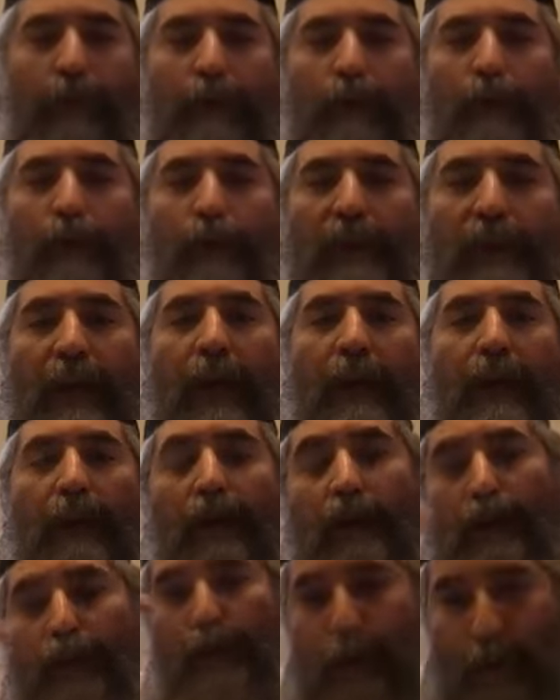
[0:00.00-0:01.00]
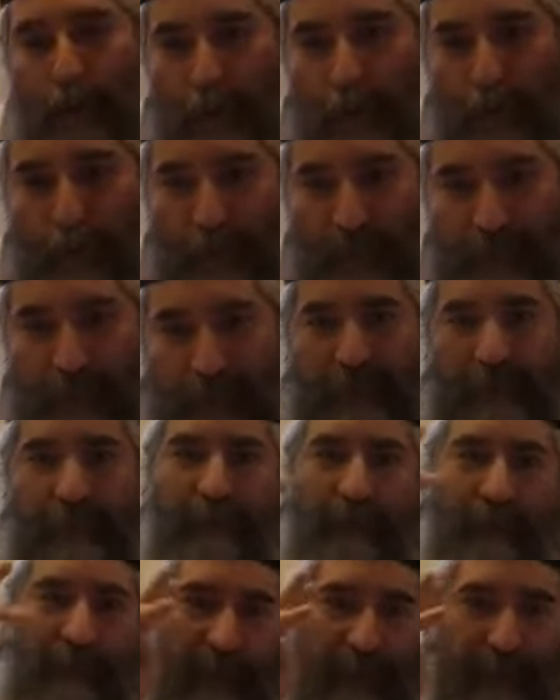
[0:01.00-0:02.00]
we are two, that is
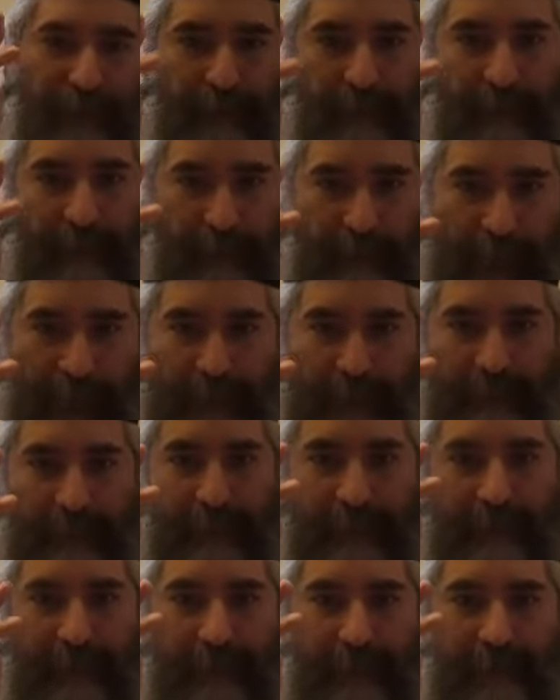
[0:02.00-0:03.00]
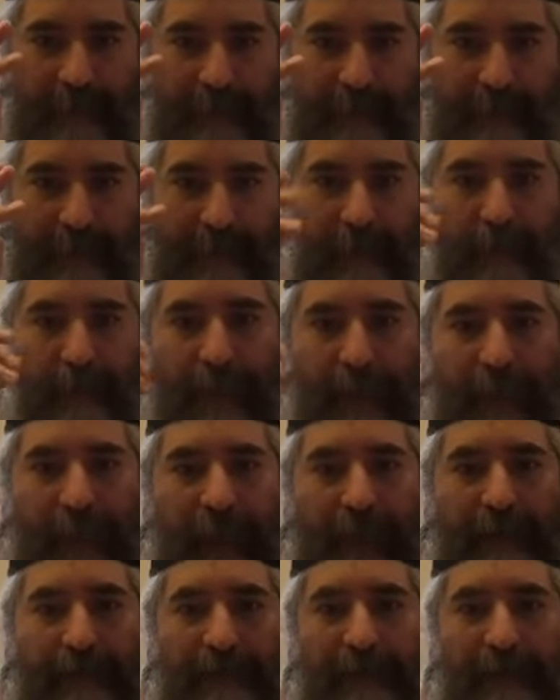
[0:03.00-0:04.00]
really three, right? We
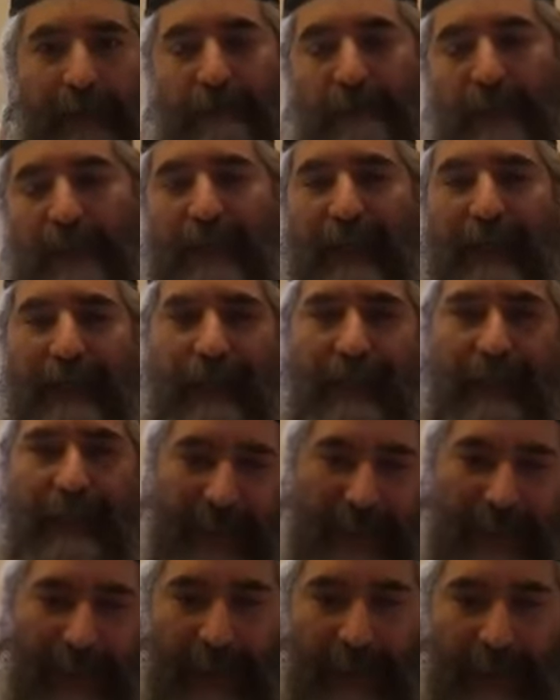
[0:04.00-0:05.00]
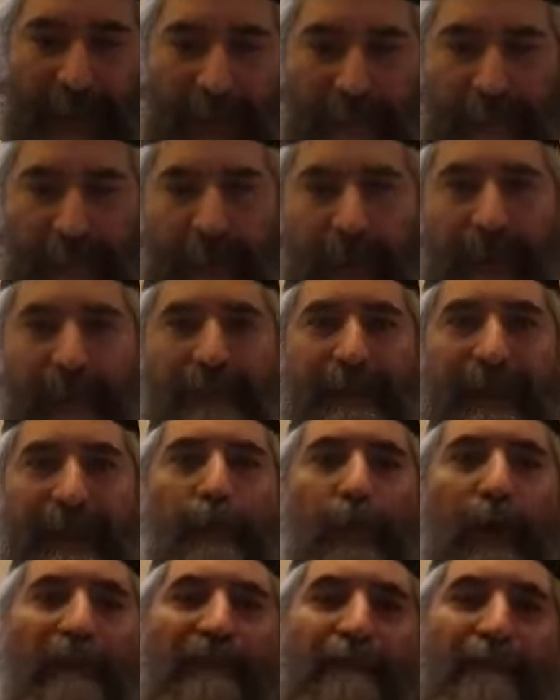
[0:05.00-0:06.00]
have Medaleg al Harim, and then
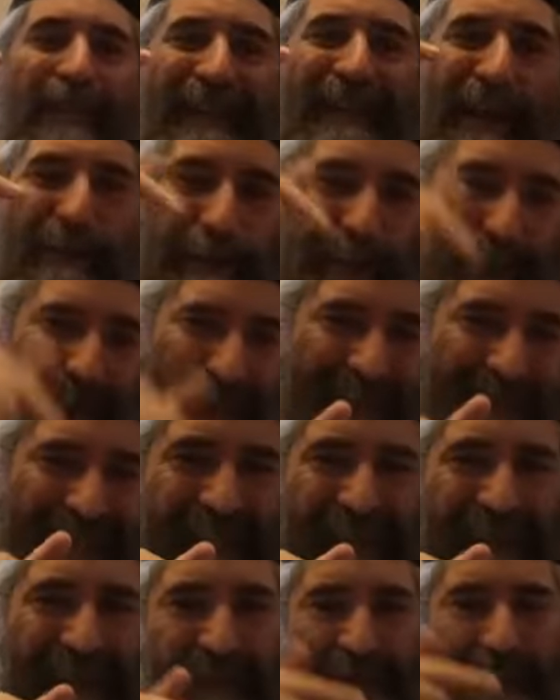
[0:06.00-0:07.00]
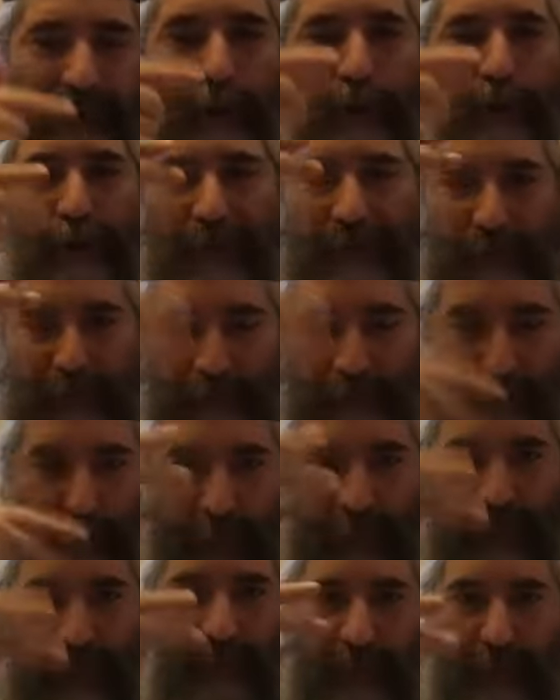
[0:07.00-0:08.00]
we have Mekapetz al Gevaot, that is
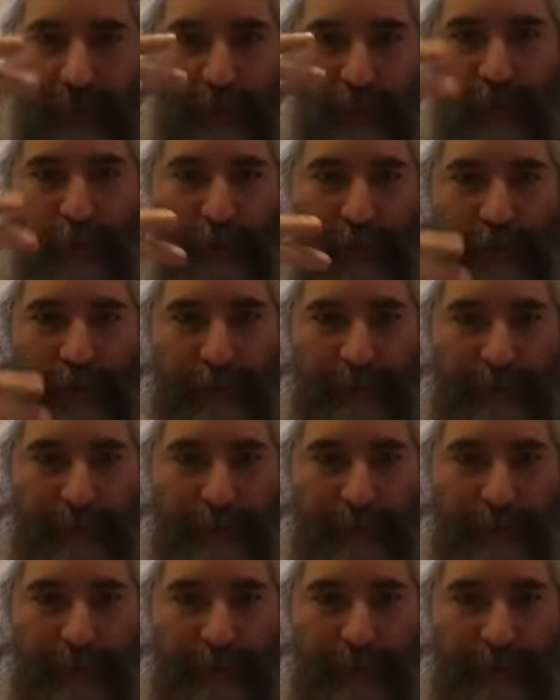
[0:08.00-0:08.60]
broken into two.